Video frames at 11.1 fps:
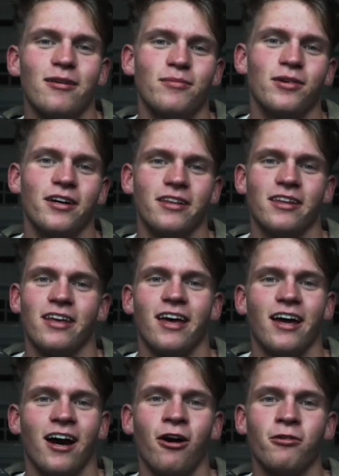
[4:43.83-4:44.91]
But
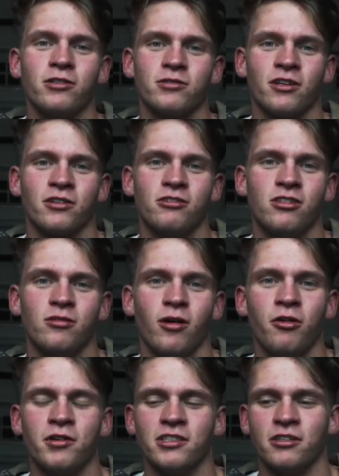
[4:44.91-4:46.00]
I always was on YouTube,
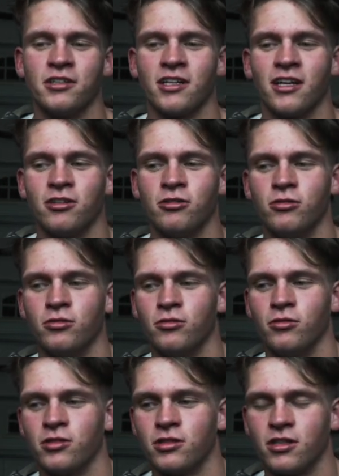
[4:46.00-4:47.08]
always looking at
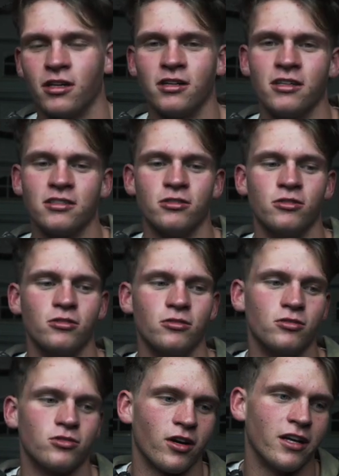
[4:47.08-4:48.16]
new studies,
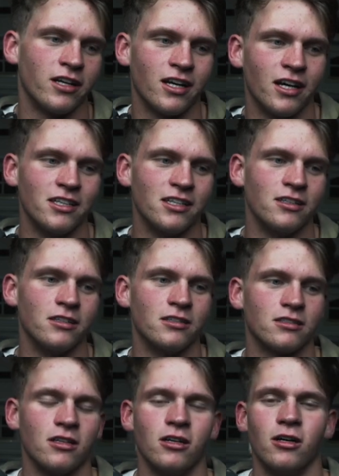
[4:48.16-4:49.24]
new training
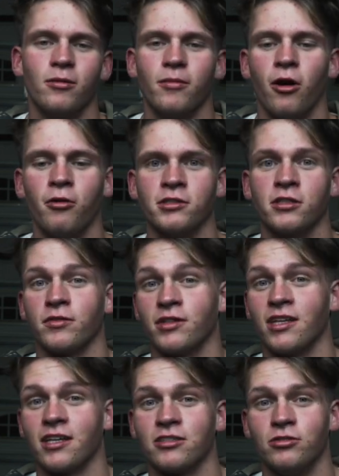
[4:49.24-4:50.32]
ideas, always looking for the
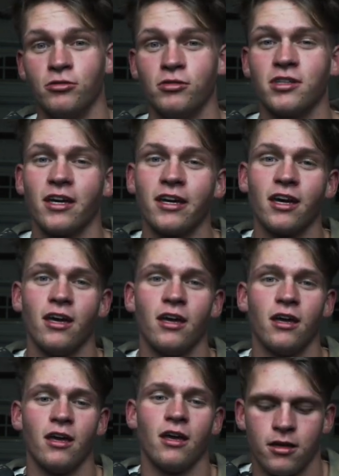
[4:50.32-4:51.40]
next new thing.
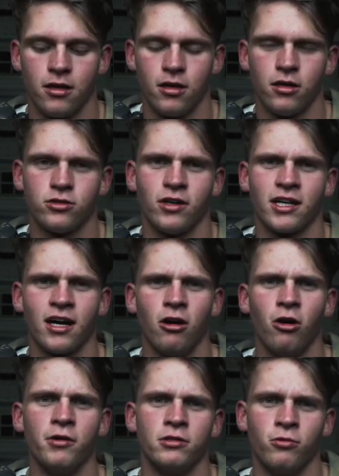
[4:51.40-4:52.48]
So I kind of
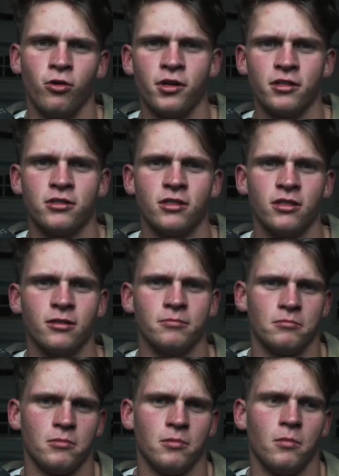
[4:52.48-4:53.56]
always wanted to
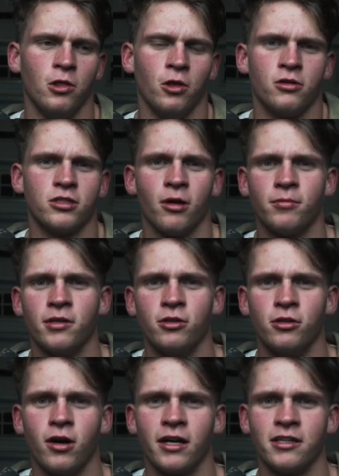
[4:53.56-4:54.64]
learn something
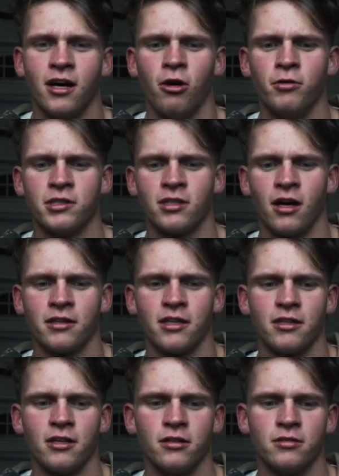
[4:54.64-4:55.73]
new. I always thought
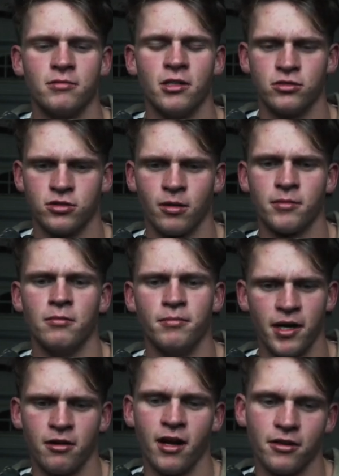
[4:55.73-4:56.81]
that there's something
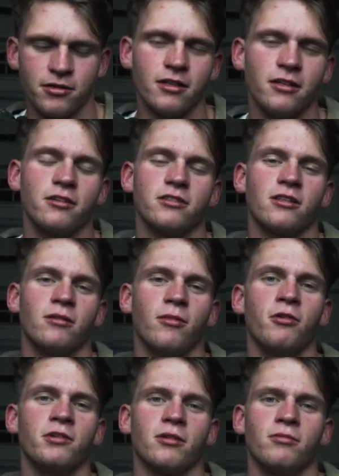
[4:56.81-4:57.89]
better out there. There's
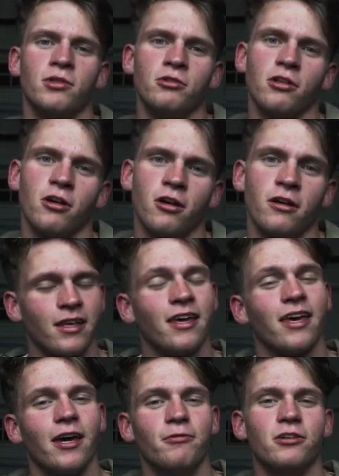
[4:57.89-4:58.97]
always something new to learn.
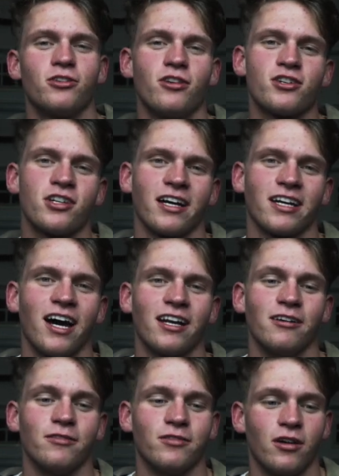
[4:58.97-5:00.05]
And with nutrition, I kind
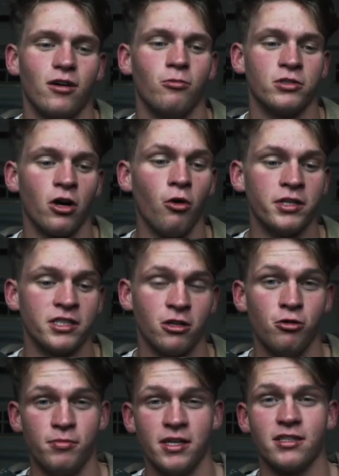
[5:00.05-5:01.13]
of was always an
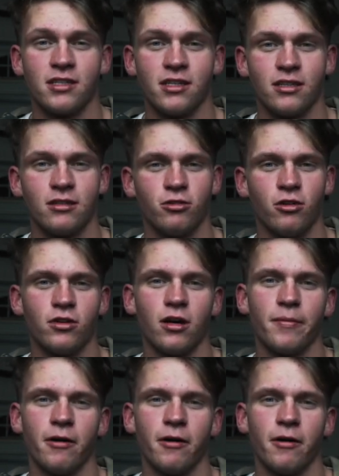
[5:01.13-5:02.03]
obese kid growing up.